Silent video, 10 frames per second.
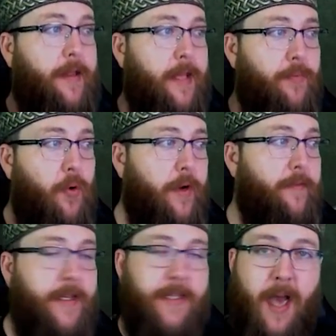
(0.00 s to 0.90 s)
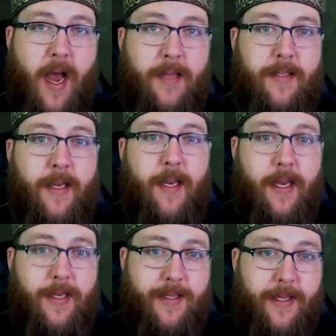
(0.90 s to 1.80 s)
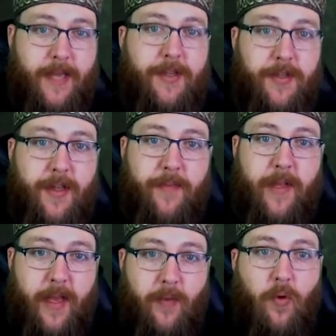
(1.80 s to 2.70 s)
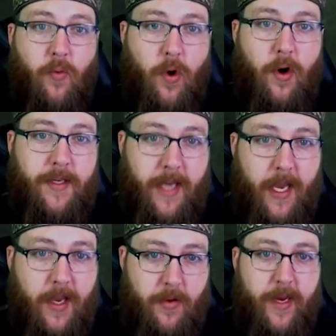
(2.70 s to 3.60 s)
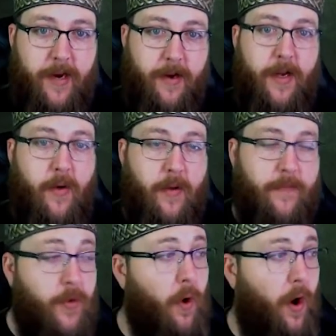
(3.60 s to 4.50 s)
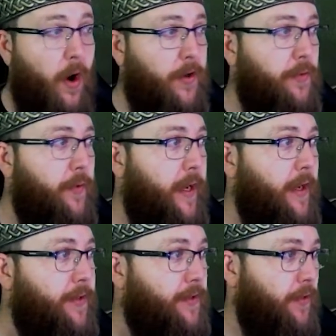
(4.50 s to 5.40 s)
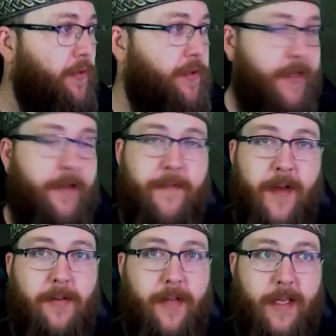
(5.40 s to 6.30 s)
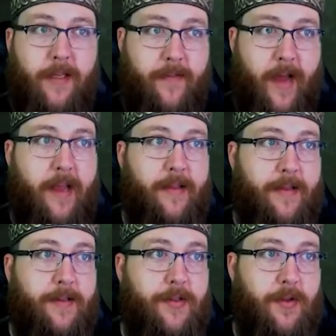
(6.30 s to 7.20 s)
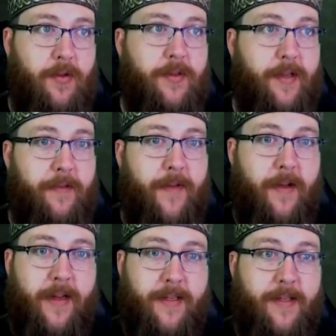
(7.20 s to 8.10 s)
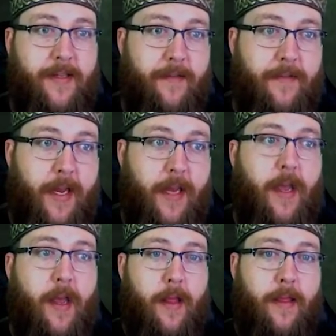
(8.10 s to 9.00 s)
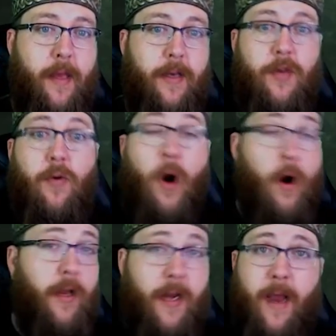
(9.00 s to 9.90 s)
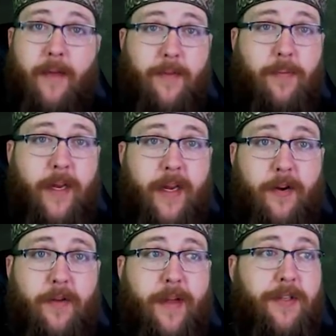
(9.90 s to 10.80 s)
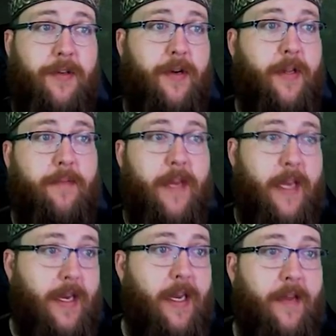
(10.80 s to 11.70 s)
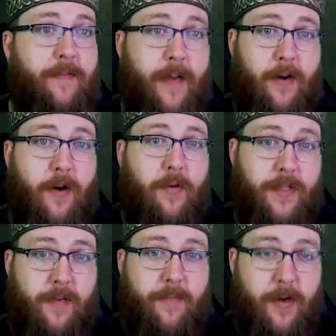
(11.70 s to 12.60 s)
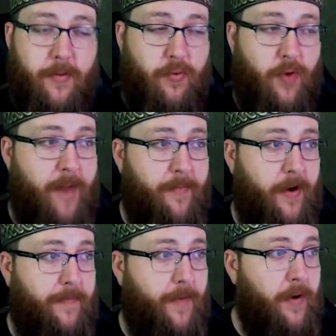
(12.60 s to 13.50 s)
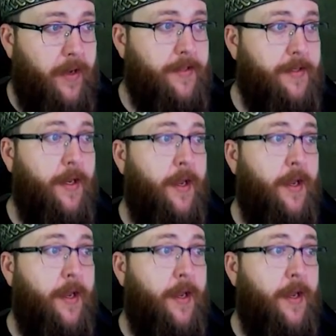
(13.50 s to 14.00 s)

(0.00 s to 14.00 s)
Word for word: The point of these guides is to get you something that will work to get you geared. Now, if you are doing solo self-found league, Leviathan's solo self-found SSF league, then you are going to have to play Necromancer in the beginning if Necro is going to be your primary focus.